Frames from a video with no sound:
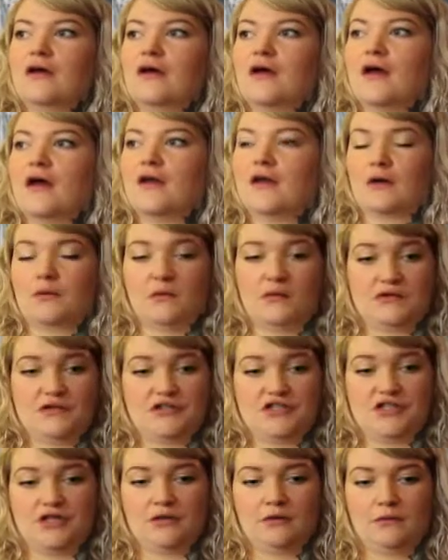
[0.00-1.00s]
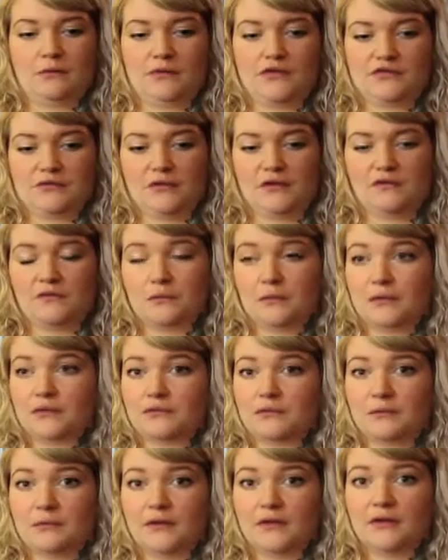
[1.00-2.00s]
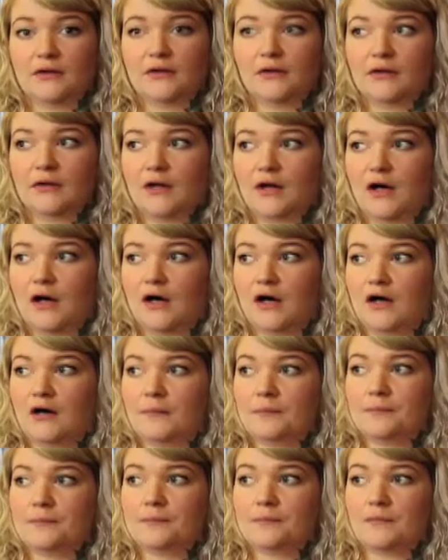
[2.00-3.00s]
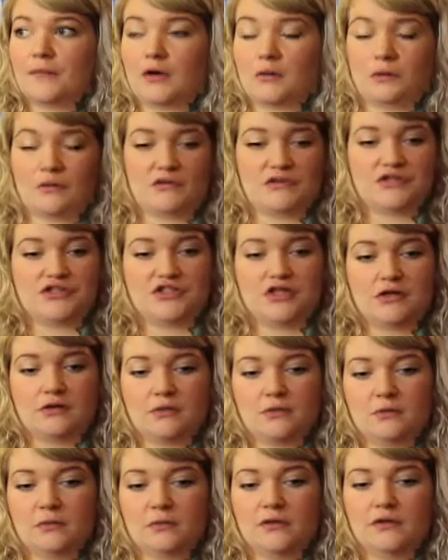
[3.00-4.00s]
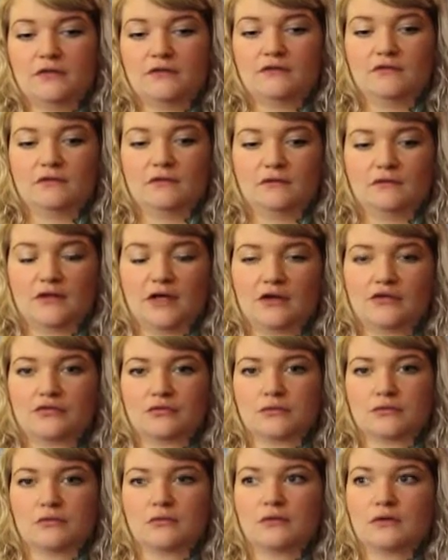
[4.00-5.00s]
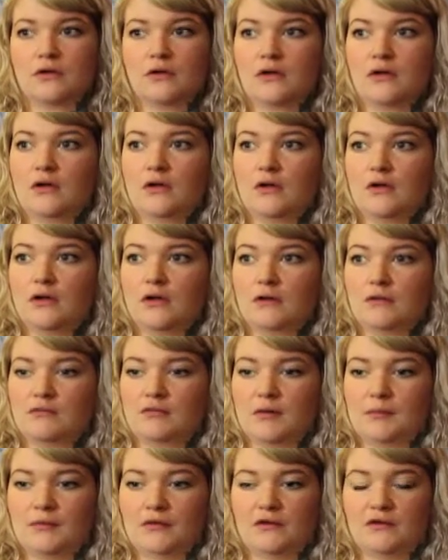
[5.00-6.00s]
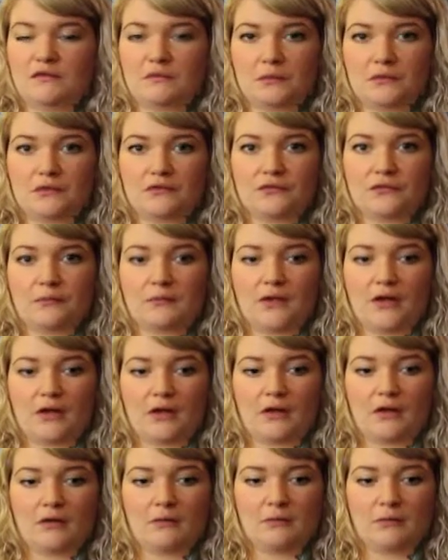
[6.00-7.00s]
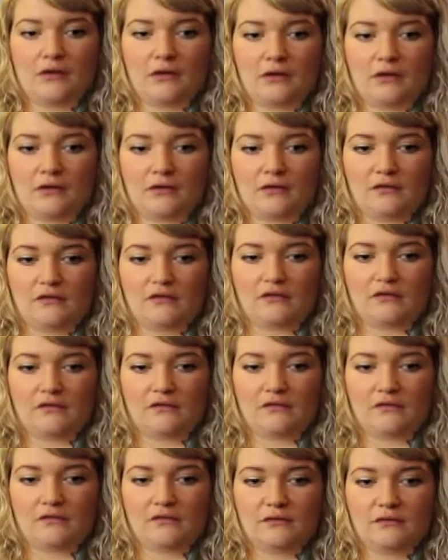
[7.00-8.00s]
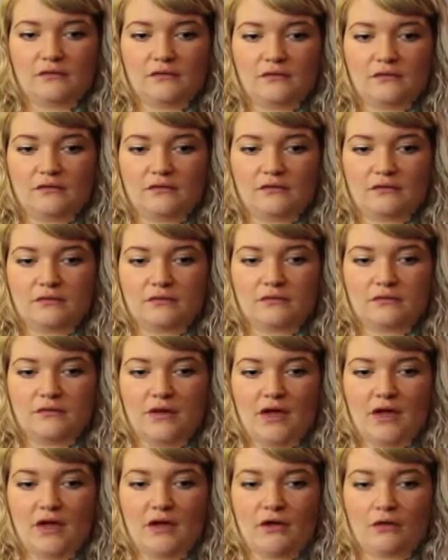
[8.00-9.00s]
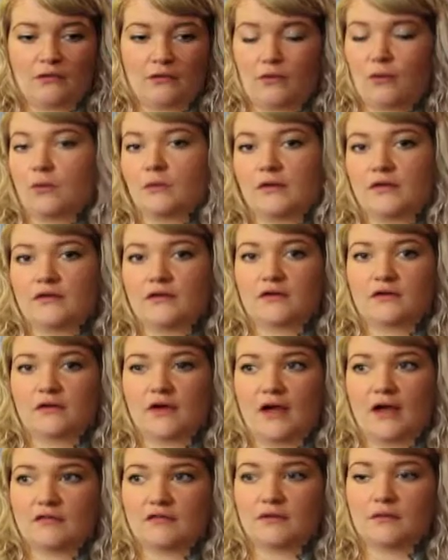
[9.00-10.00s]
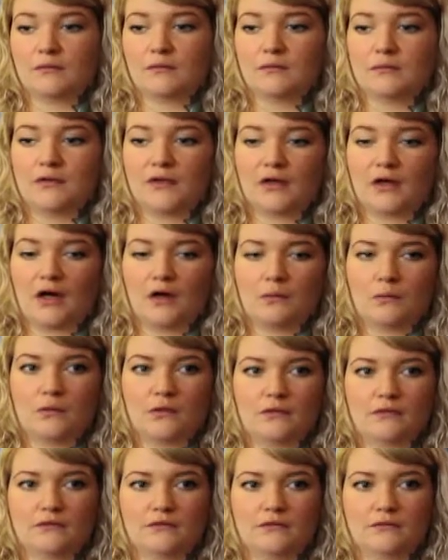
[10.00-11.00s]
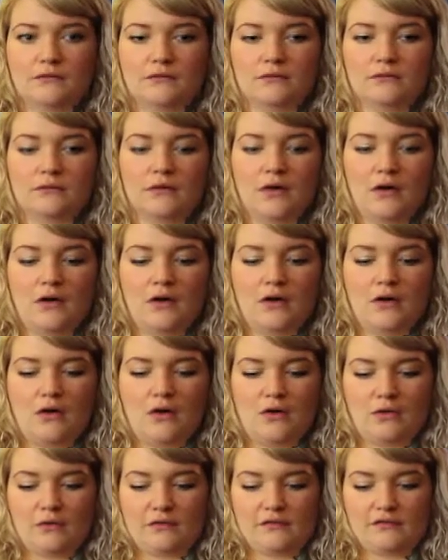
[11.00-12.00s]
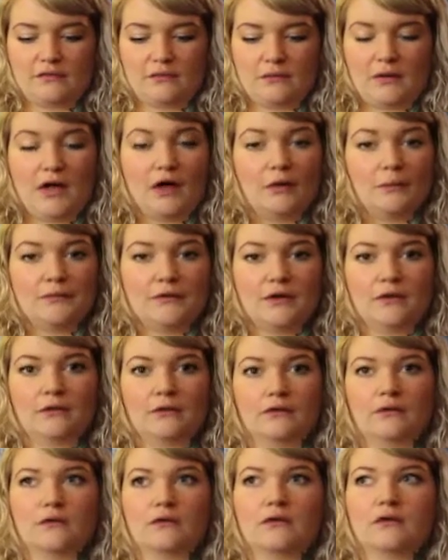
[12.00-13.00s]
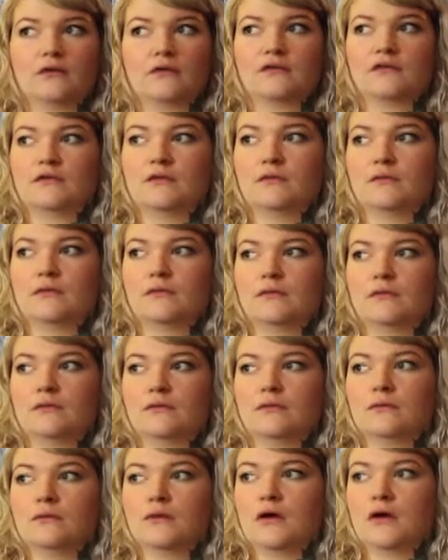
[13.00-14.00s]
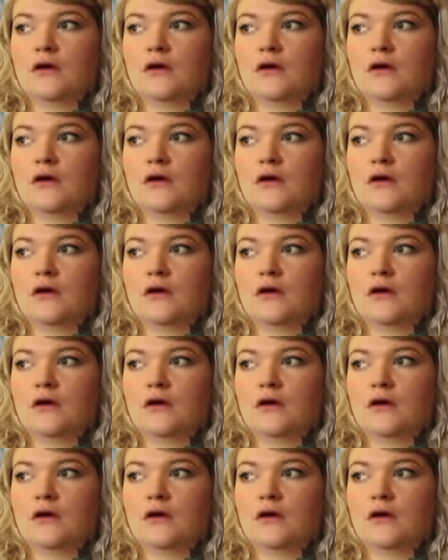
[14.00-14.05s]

and I want to share which ones work for me. Um, I want to share what natural remedies work for me because they are the only thing that has helped me. I want to also help young girls who